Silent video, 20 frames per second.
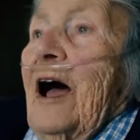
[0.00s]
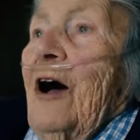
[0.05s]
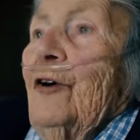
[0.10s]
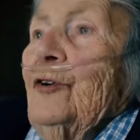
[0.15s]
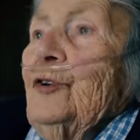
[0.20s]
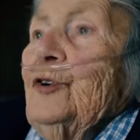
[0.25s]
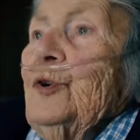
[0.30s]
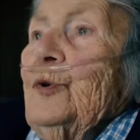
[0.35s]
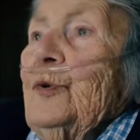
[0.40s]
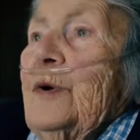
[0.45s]

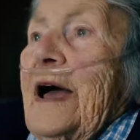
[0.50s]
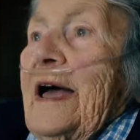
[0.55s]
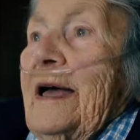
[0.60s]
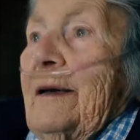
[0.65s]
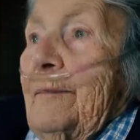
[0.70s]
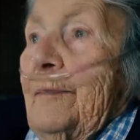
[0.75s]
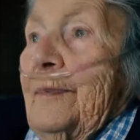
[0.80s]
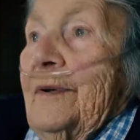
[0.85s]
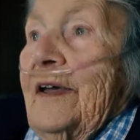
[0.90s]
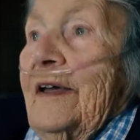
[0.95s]
are you
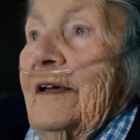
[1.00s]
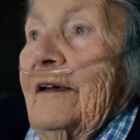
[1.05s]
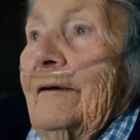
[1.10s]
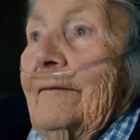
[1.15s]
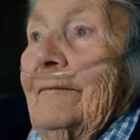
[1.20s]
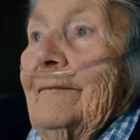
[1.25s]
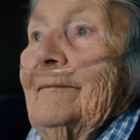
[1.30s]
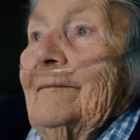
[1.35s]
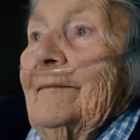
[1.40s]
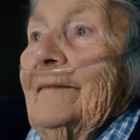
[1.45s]
happy?
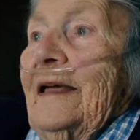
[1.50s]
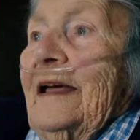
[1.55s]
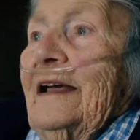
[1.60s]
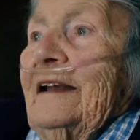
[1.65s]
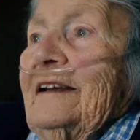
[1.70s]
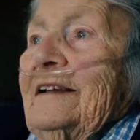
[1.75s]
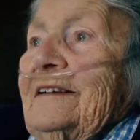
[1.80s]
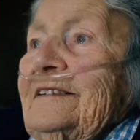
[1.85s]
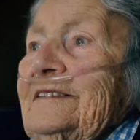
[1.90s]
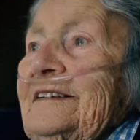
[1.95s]

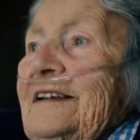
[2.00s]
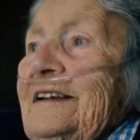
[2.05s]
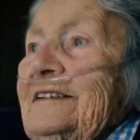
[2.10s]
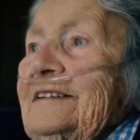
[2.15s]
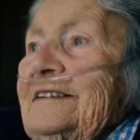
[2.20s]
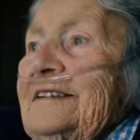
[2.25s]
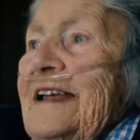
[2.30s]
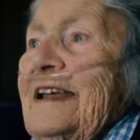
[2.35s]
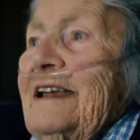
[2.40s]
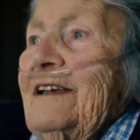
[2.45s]
And I
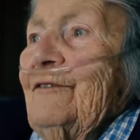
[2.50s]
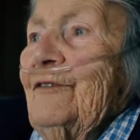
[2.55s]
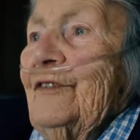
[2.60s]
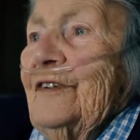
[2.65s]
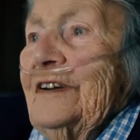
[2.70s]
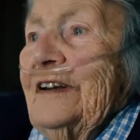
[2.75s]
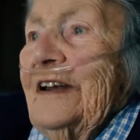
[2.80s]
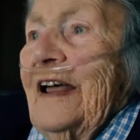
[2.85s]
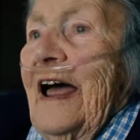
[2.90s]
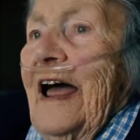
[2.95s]
said,
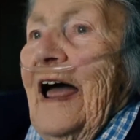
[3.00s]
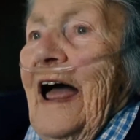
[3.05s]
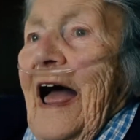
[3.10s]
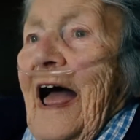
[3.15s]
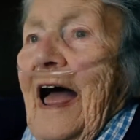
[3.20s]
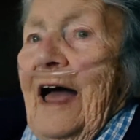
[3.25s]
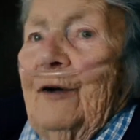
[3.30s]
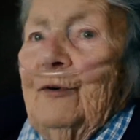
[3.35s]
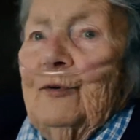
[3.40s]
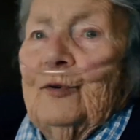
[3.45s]
David,
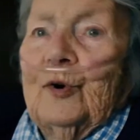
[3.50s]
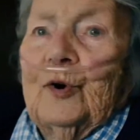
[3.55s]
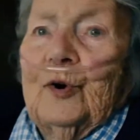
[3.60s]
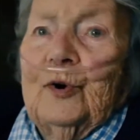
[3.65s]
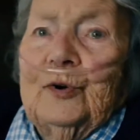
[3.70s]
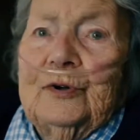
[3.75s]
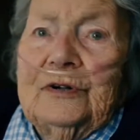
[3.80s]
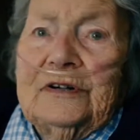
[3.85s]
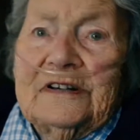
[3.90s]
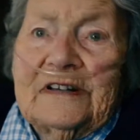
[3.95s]
how
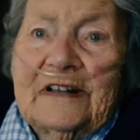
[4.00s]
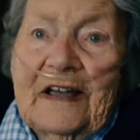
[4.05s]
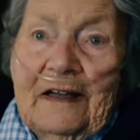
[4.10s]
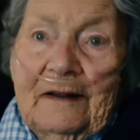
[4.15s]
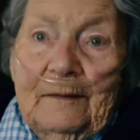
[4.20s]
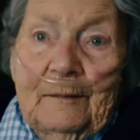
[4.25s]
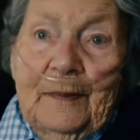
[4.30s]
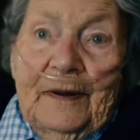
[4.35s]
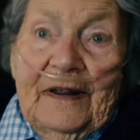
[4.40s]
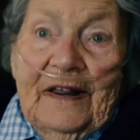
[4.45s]
couldn't
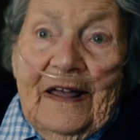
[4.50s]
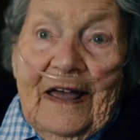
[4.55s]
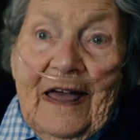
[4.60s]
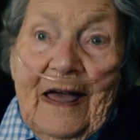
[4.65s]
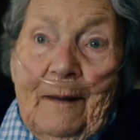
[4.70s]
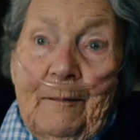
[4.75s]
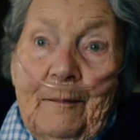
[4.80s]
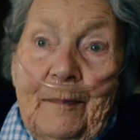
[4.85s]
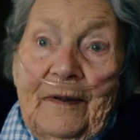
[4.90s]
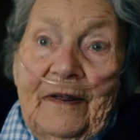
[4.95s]
I be
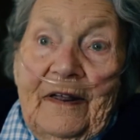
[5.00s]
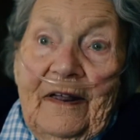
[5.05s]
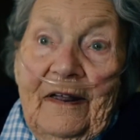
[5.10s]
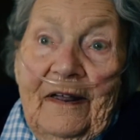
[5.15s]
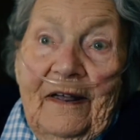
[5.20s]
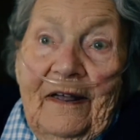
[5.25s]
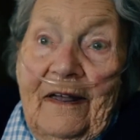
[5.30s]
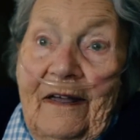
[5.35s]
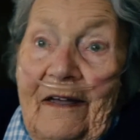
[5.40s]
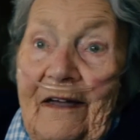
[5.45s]
happy
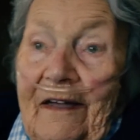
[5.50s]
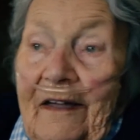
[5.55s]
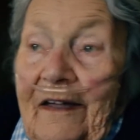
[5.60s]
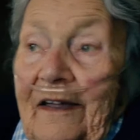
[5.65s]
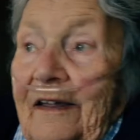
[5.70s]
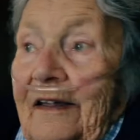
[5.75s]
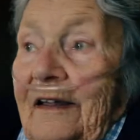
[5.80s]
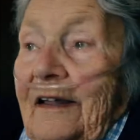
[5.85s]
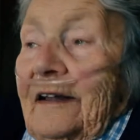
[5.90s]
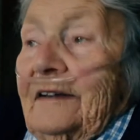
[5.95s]
here?
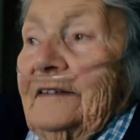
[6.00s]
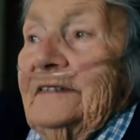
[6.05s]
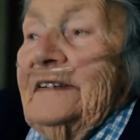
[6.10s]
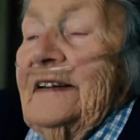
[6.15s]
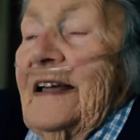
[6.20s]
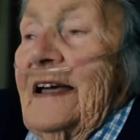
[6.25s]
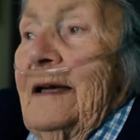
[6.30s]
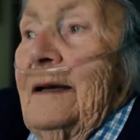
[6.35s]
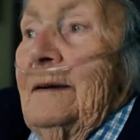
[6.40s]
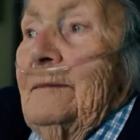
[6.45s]

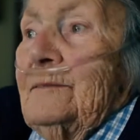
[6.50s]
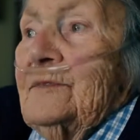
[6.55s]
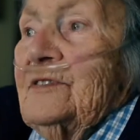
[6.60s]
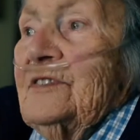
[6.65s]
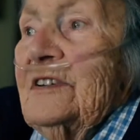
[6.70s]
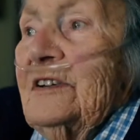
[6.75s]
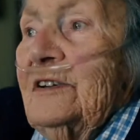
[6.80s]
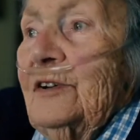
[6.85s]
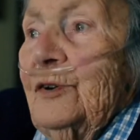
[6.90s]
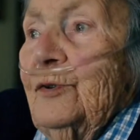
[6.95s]
It's
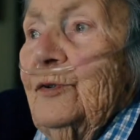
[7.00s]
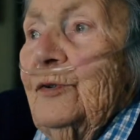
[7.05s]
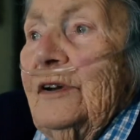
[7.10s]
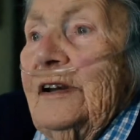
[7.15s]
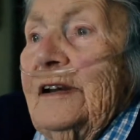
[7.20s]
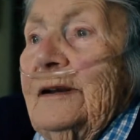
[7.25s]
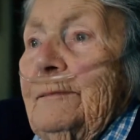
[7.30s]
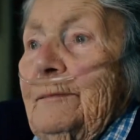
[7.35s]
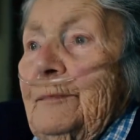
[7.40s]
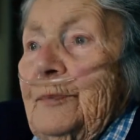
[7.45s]

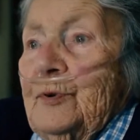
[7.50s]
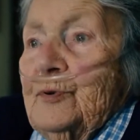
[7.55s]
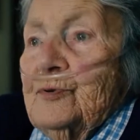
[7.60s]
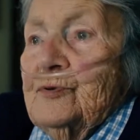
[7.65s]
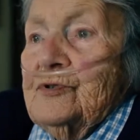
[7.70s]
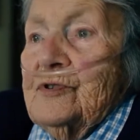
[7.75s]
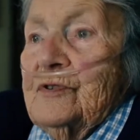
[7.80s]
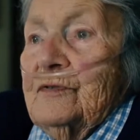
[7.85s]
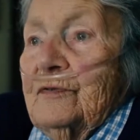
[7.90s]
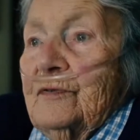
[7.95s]
absolutely
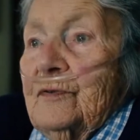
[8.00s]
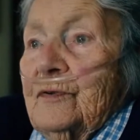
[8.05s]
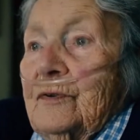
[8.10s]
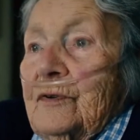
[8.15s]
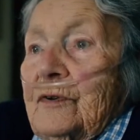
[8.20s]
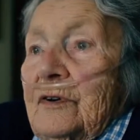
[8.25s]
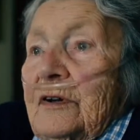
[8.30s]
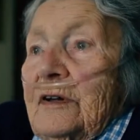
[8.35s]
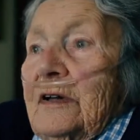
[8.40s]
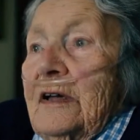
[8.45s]

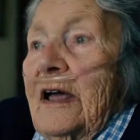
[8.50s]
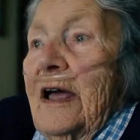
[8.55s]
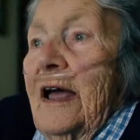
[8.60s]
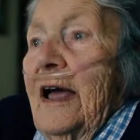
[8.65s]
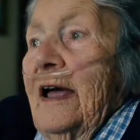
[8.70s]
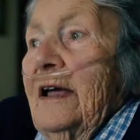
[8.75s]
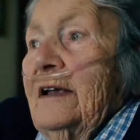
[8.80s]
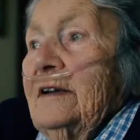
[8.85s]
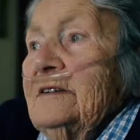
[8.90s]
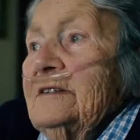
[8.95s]
beautiful.
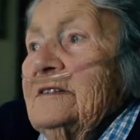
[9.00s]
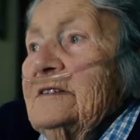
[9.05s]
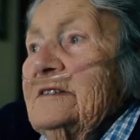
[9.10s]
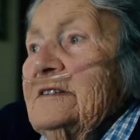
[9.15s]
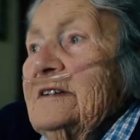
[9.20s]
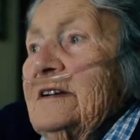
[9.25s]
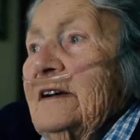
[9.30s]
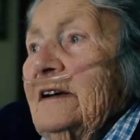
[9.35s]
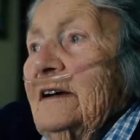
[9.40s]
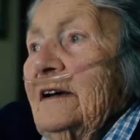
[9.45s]

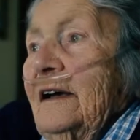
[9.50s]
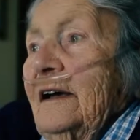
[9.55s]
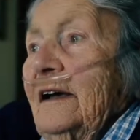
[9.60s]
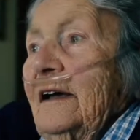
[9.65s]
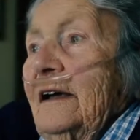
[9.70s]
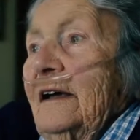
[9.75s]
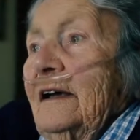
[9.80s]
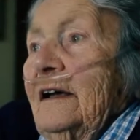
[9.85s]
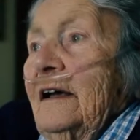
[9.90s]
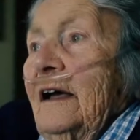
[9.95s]
And
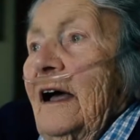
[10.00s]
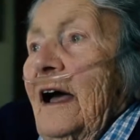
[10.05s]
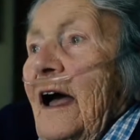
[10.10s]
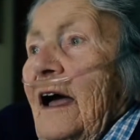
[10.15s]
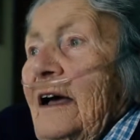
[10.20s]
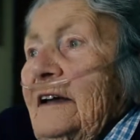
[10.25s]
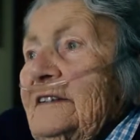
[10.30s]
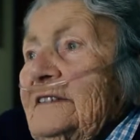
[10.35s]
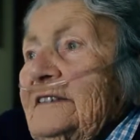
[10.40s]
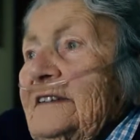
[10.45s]

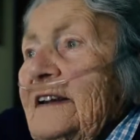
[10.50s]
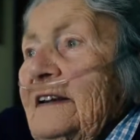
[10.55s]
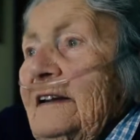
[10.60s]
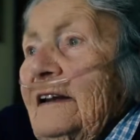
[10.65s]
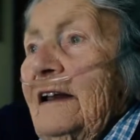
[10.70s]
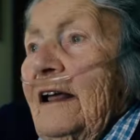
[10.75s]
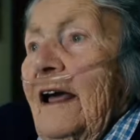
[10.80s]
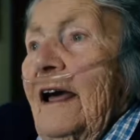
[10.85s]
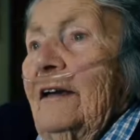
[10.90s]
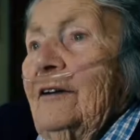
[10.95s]
I
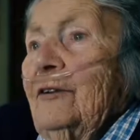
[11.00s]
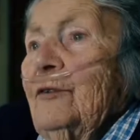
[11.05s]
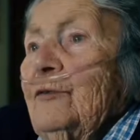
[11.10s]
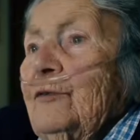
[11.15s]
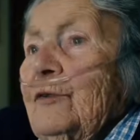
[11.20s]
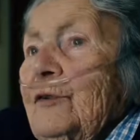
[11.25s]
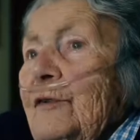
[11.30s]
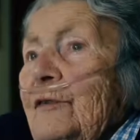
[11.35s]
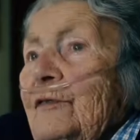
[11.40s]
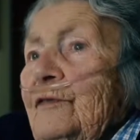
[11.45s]
said, you
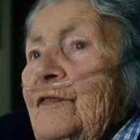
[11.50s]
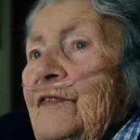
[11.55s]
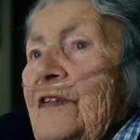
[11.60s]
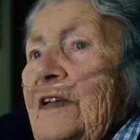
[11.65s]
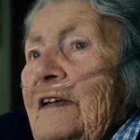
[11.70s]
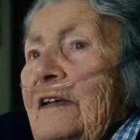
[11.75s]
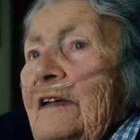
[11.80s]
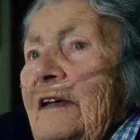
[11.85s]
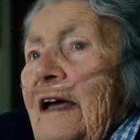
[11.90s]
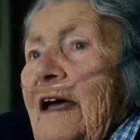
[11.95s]
know, if
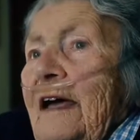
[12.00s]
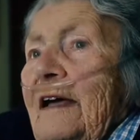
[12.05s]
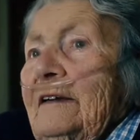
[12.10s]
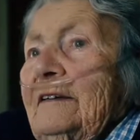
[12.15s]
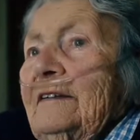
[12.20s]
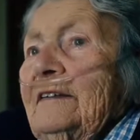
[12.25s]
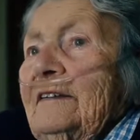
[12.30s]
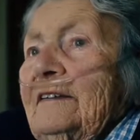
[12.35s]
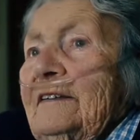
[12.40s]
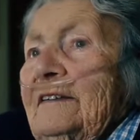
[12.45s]
the
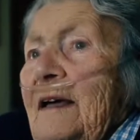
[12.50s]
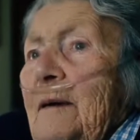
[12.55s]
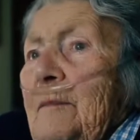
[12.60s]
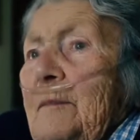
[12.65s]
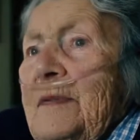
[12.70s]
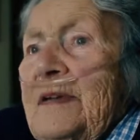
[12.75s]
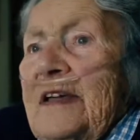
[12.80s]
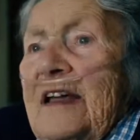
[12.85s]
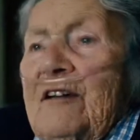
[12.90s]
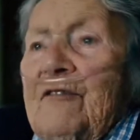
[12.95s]

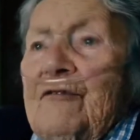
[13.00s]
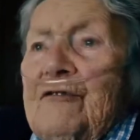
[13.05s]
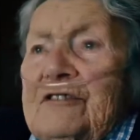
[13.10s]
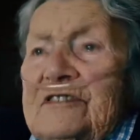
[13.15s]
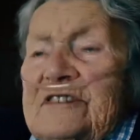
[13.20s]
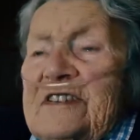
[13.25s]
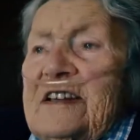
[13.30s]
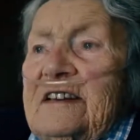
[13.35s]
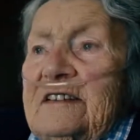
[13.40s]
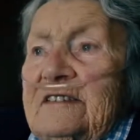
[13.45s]
some
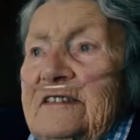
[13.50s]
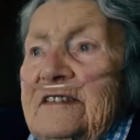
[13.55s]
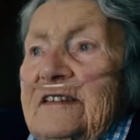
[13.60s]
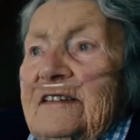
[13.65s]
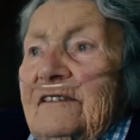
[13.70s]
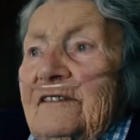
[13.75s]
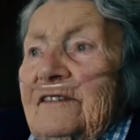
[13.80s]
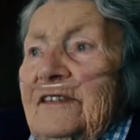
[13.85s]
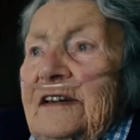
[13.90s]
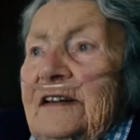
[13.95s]

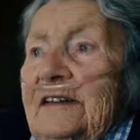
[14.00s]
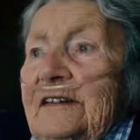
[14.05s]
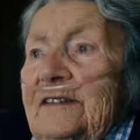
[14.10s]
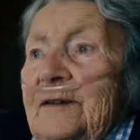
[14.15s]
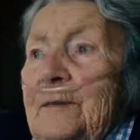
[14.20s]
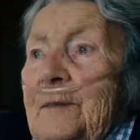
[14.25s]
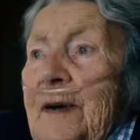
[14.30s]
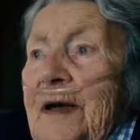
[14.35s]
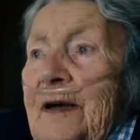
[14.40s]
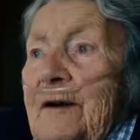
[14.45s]
irritating
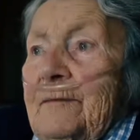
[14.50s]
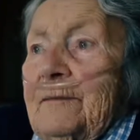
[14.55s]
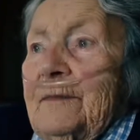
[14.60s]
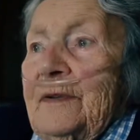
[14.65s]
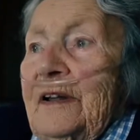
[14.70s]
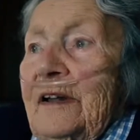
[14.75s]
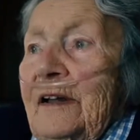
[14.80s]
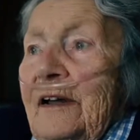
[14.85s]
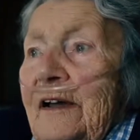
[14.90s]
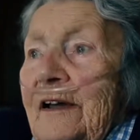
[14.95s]
things about
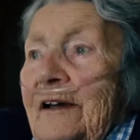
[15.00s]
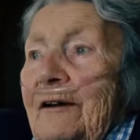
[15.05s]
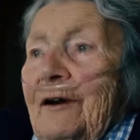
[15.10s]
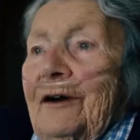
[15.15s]
me,